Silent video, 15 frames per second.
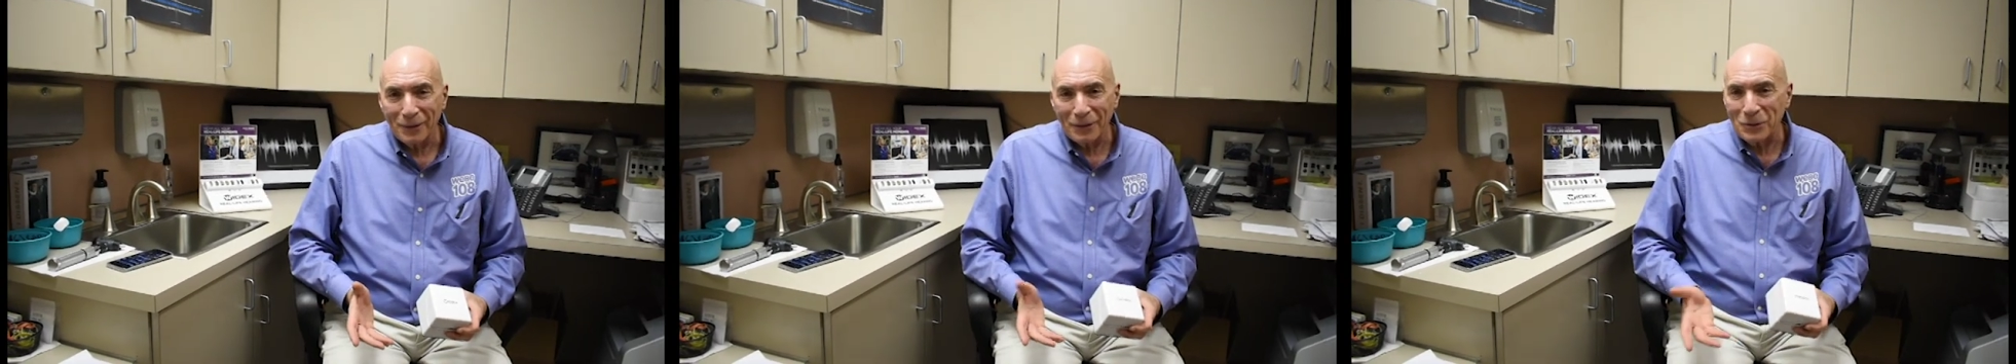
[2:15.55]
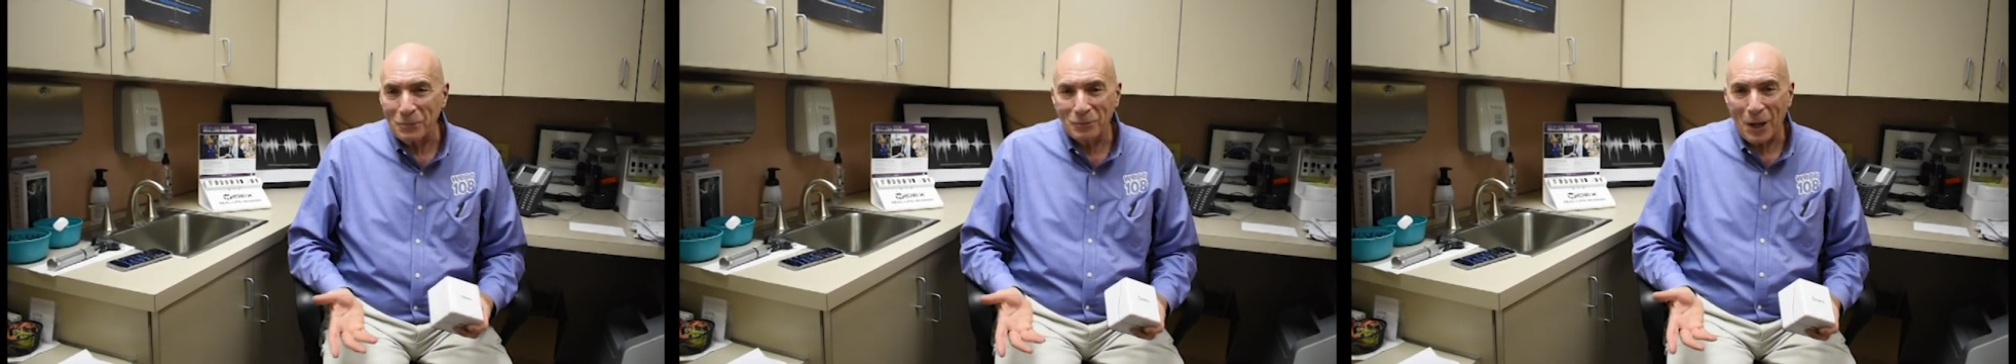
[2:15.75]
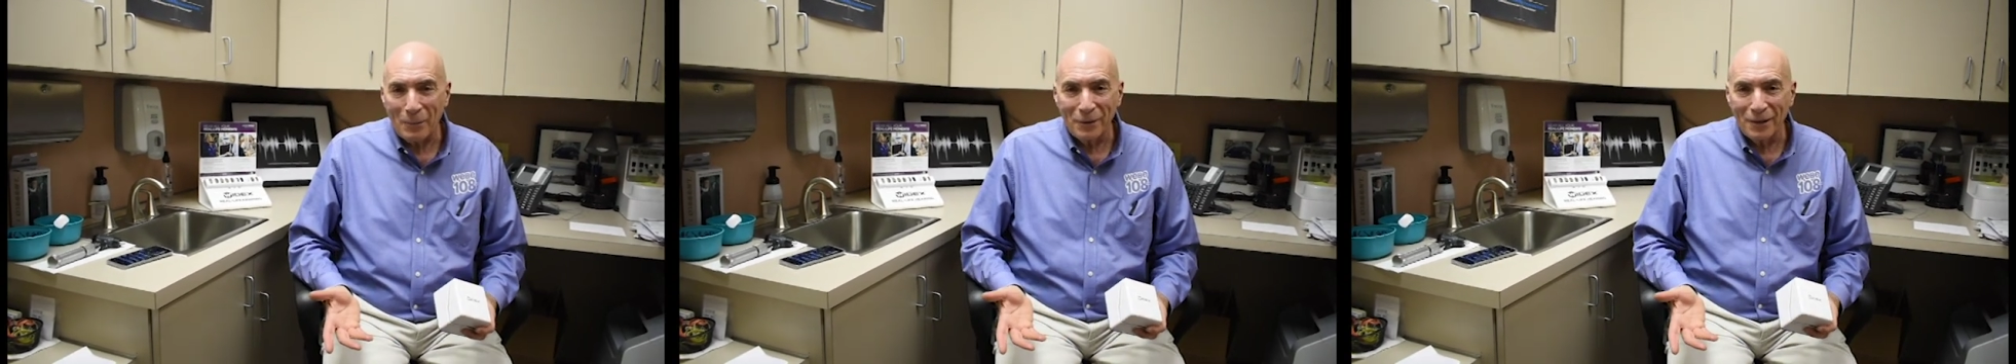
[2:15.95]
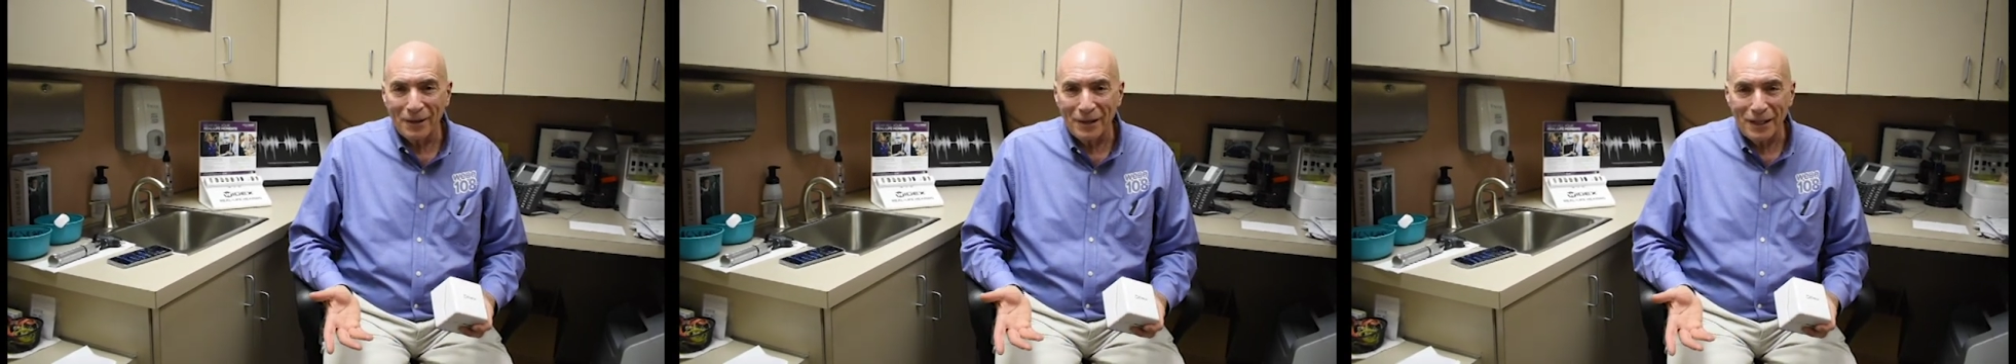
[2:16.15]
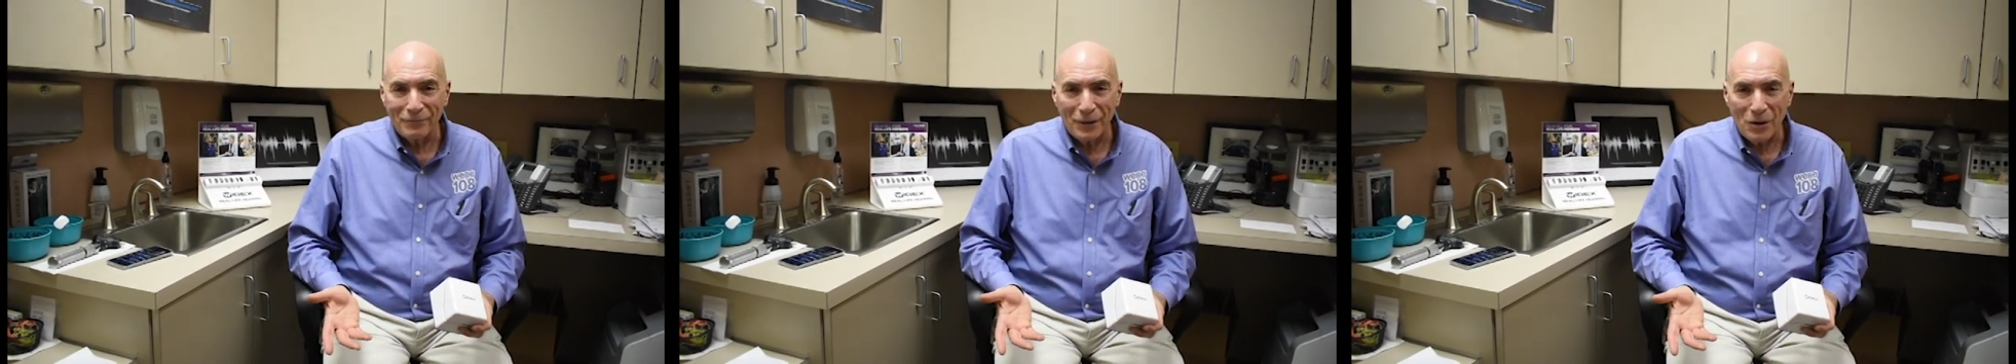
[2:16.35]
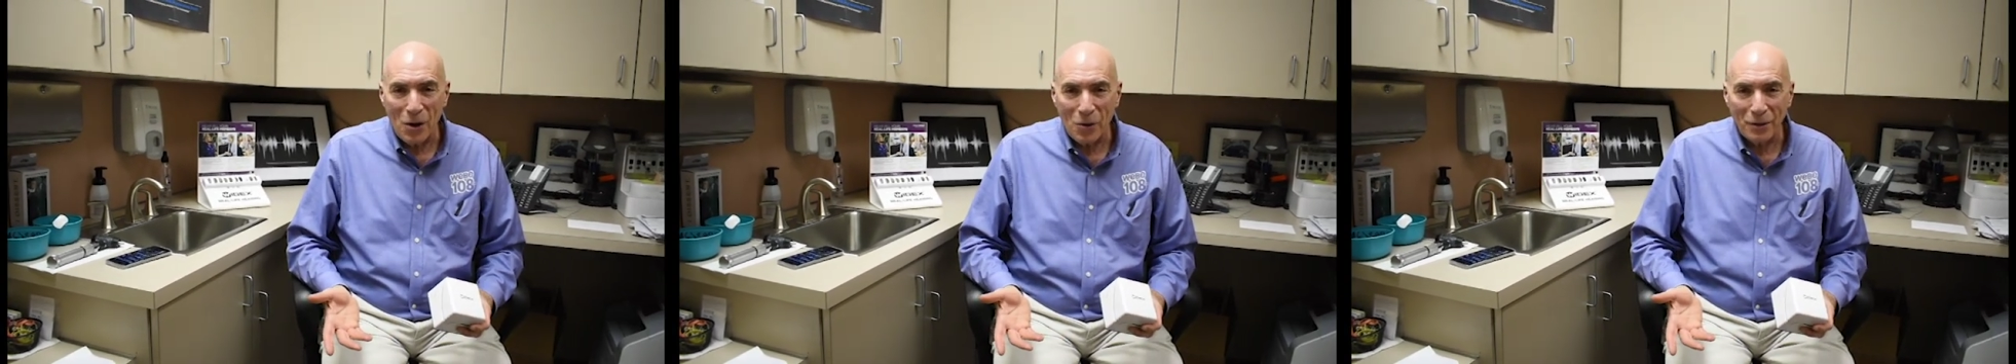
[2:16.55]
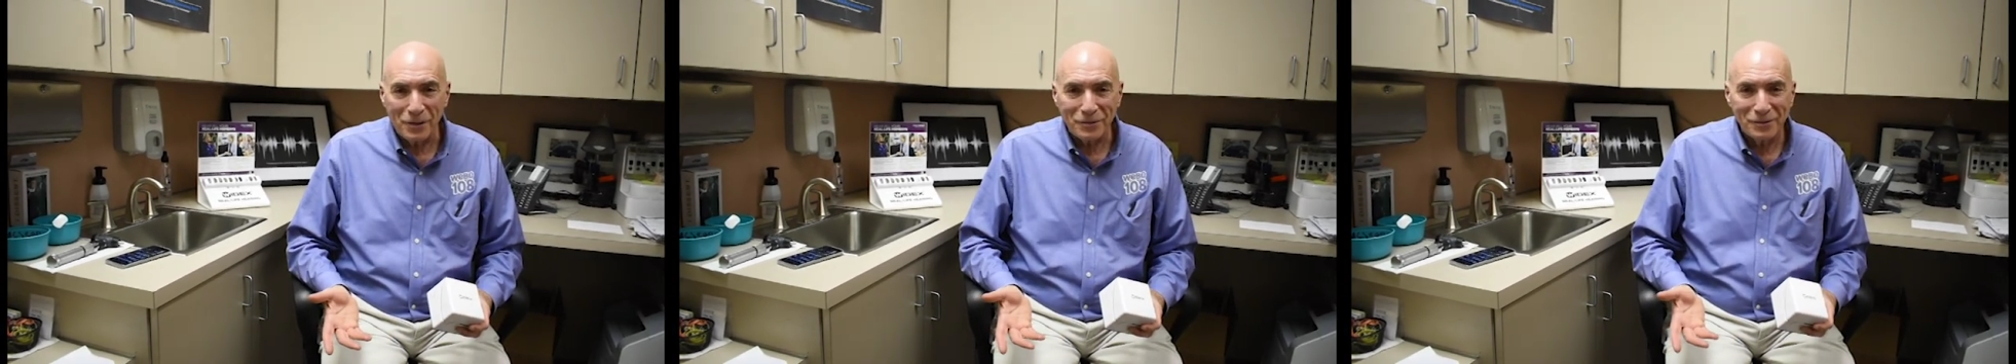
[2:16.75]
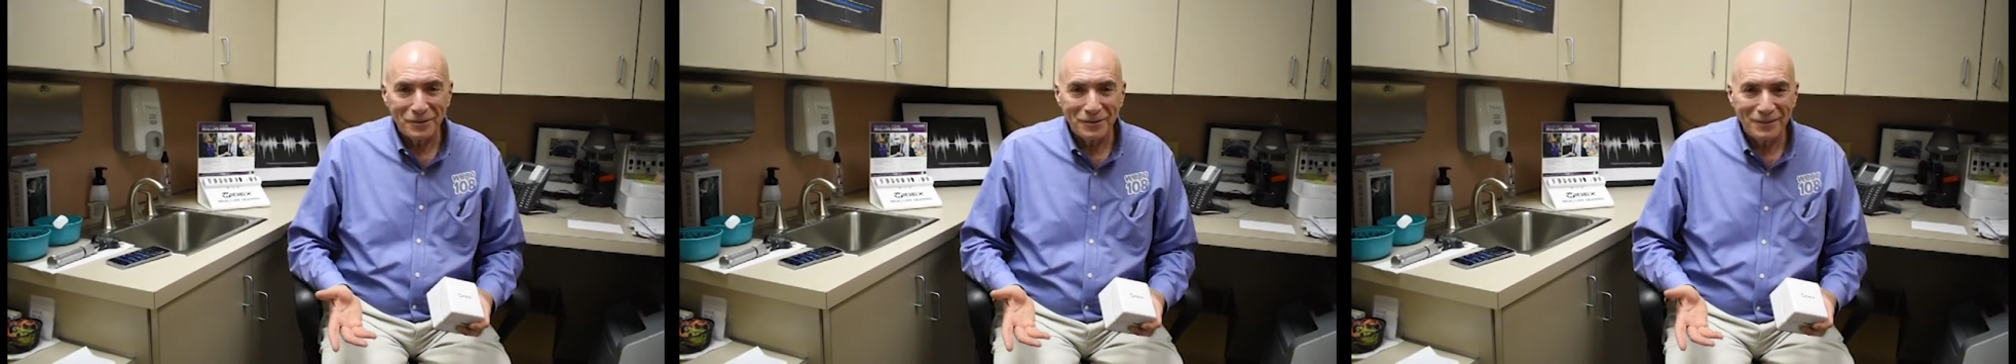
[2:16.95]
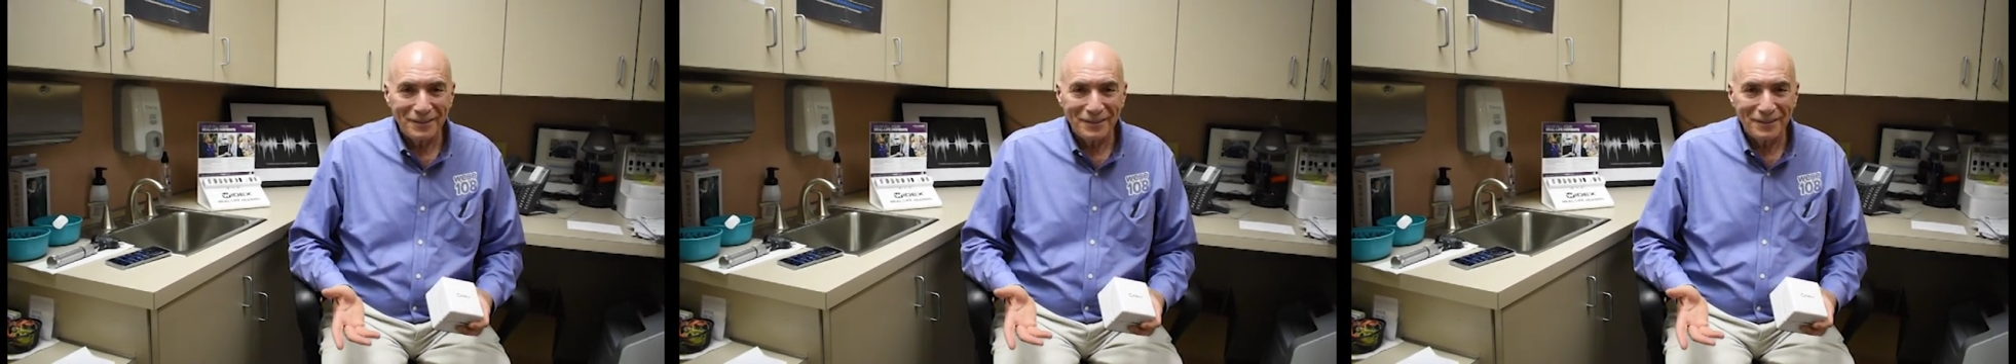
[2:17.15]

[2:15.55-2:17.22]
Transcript: and you probably didn't even notice.